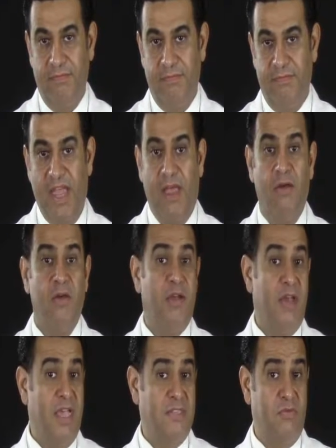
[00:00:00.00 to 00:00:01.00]
Now,
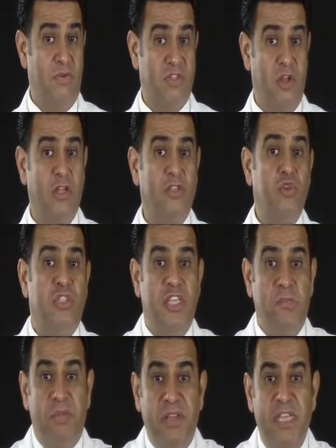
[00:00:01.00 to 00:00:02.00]
as a result, you
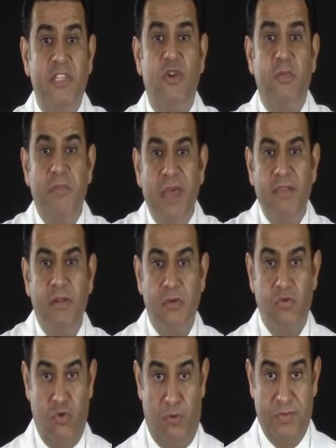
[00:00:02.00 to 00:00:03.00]
deplete your methyl
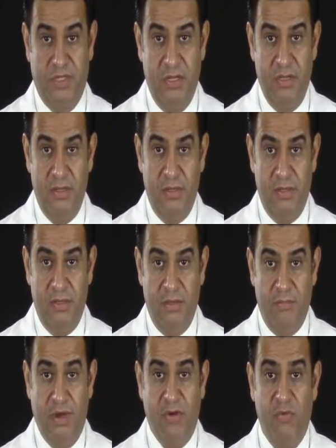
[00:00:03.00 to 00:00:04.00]
groups
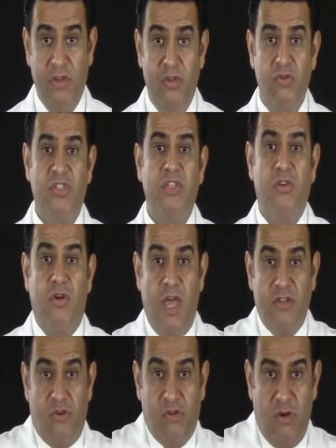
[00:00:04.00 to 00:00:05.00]
by reducing your
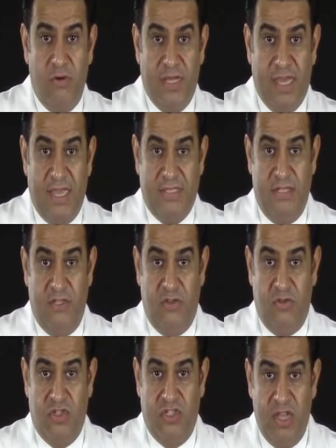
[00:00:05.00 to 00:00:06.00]
hydrochloric acid in
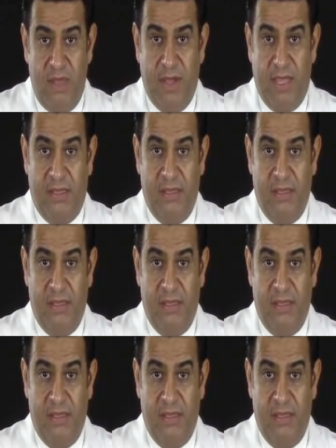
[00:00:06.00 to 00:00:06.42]
your stomach.